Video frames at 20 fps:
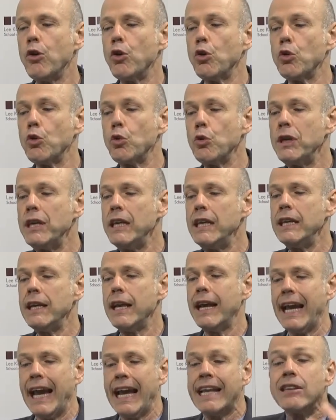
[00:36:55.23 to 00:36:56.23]

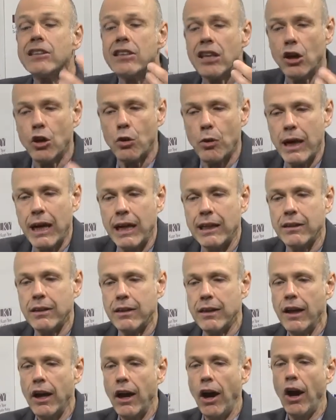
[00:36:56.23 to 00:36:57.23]
reintegrate
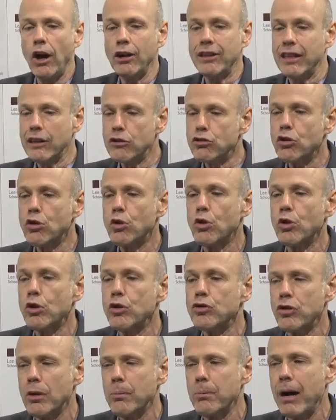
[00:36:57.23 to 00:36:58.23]
a
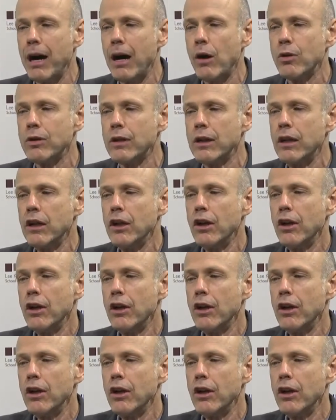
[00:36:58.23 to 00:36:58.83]
discourse about